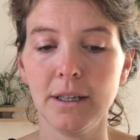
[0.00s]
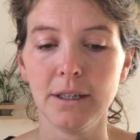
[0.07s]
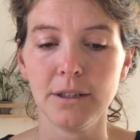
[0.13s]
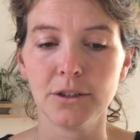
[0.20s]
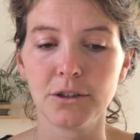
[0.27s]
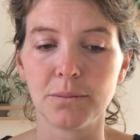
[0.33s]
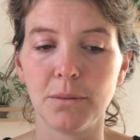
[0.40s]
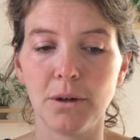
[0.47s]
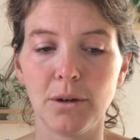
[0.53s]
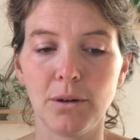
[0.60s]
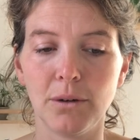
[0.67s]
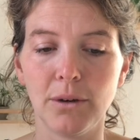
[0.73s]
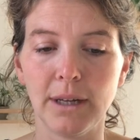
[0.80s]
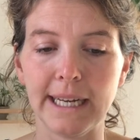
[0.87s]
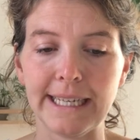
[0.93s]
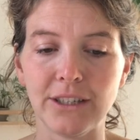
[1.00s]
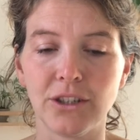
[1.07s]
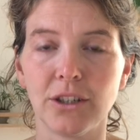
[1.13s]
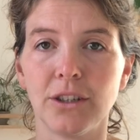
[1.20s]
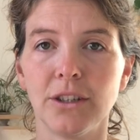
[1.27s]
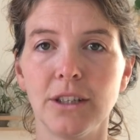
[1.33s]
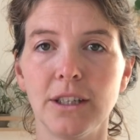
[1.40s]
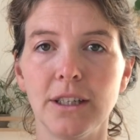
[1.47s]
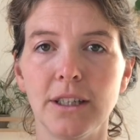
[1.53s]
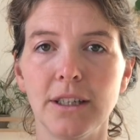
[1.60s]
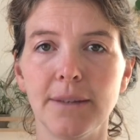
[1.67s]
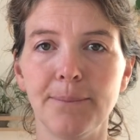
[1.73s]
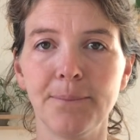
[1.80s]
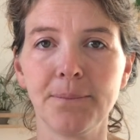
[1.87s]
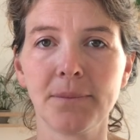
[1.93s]
small edge on
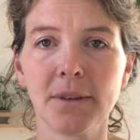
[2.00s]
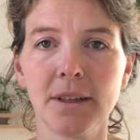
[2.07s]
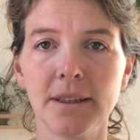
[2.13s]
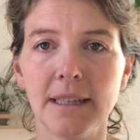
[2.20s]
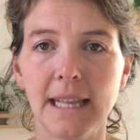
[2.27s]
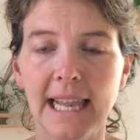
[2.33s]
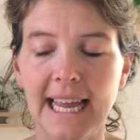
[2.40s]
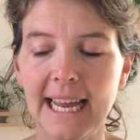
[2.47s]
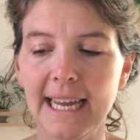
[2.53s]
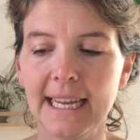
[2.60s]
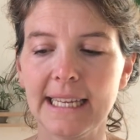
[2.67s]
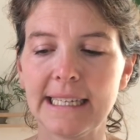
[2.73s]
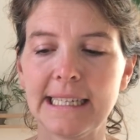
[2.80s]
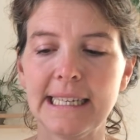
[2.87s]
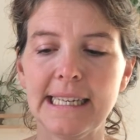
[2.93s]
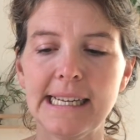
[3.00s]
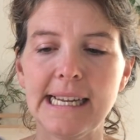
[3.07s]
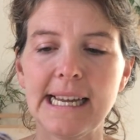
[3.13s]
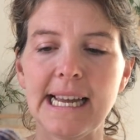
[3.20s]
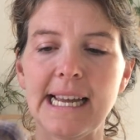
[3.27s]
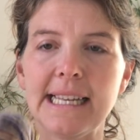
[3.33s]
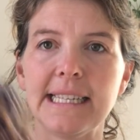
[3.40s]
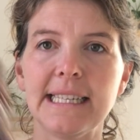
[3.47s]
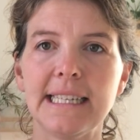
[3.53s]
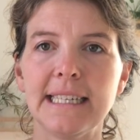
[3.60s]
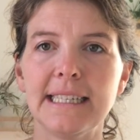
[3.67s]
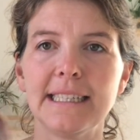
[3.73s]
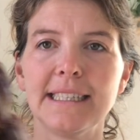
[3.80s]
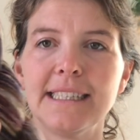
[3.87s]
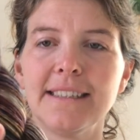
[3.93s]
the leg. And
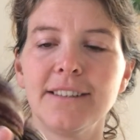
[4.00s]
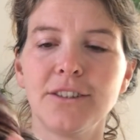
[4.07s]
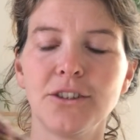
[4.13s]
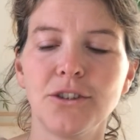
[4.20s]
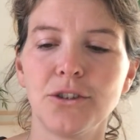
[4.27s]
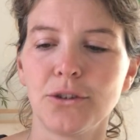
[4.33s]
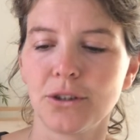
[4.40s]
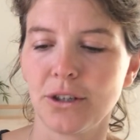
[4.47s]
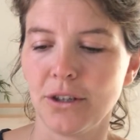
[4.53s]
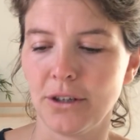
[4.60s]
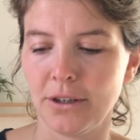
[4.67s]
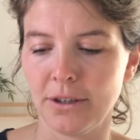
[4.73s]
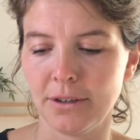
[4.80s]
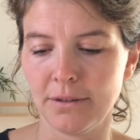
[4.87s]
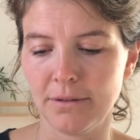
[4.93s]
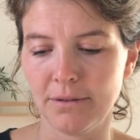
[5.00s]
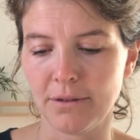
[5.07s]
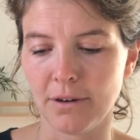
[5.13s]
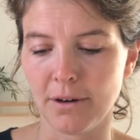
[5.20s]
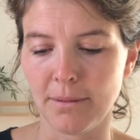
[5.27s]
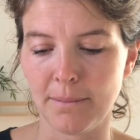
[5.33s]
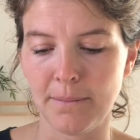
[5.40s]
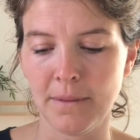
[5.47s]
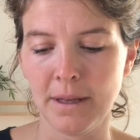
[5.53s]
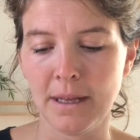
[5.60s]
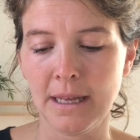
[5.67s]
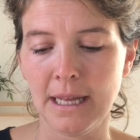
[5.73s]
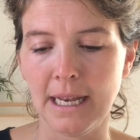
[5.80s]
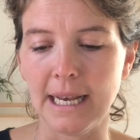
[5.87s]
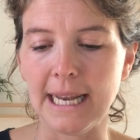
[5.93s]
this is the sock yarn from
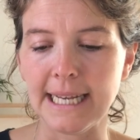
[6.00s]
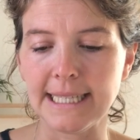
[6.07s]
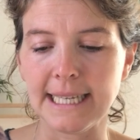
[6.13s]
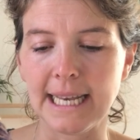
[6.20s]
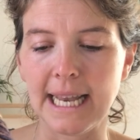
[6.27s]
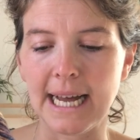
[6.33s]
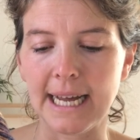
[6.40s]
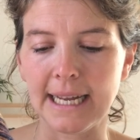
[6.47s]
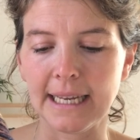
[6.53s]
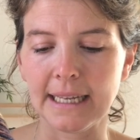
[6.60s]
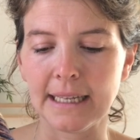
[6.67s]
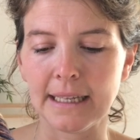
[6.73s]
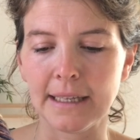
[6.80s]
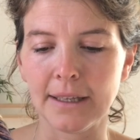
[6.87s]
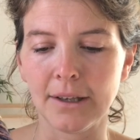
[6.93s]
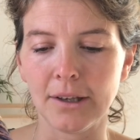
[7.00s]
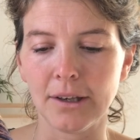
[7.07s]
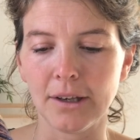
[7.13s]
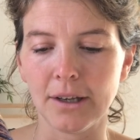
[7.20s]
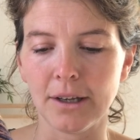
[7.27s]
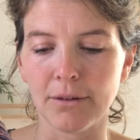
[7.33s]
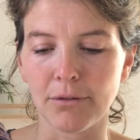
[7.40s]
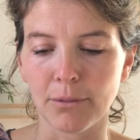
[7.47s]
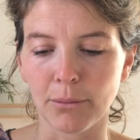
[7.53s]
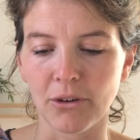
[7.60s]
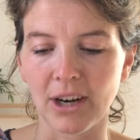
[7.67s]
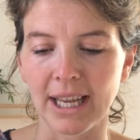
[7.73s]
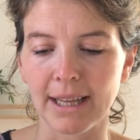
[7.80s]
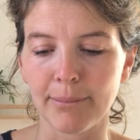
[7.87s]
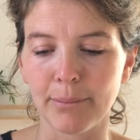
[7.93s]
Lazy Lion, from
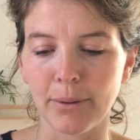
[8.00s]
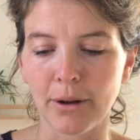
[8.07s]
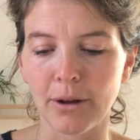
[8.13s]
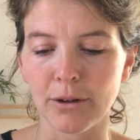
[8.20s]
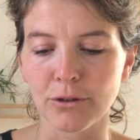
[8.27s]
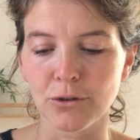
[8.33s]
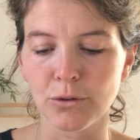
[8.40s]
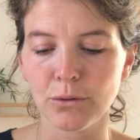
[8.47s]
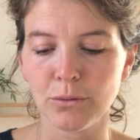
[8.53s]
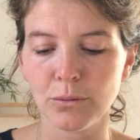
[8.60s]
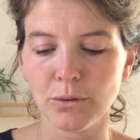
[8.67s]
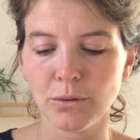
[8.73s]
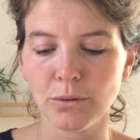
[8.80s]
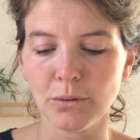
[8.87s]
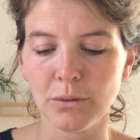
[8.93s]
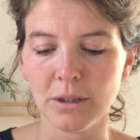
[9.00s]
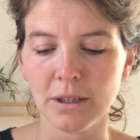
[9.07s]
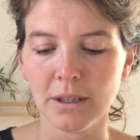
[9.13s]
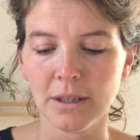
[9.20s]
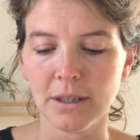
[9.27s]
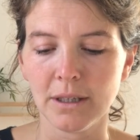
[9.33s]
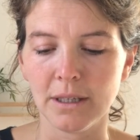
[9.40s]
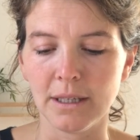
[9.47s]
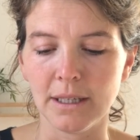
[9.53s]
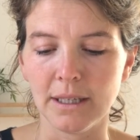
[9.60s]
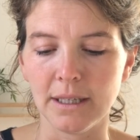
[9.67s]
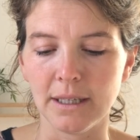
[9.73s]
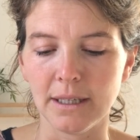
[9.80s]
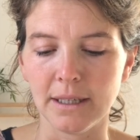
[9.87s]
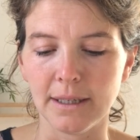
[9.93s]
kremke sole wool,
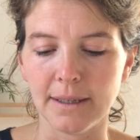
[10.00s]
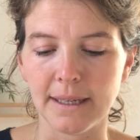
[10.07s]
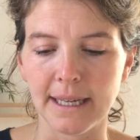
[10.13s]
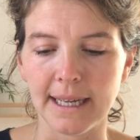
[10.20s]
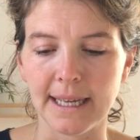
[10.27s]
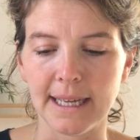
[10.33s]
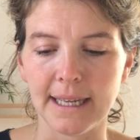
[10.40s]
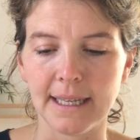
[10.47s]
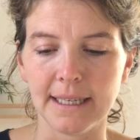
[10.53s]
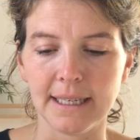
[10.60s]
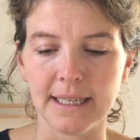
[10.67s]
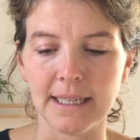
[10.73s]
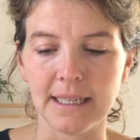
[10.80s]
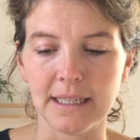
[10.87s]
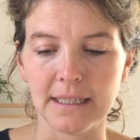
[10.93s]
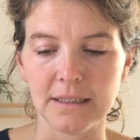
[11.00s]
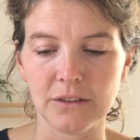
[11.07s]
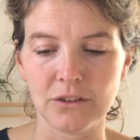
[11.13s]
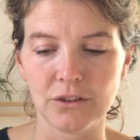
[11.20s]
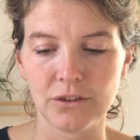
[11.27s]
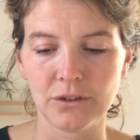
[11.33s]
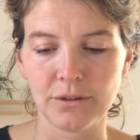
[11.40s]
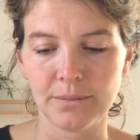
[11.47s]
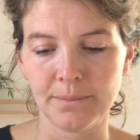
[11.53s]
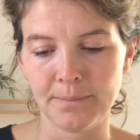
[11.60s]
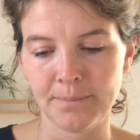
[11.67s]
and it's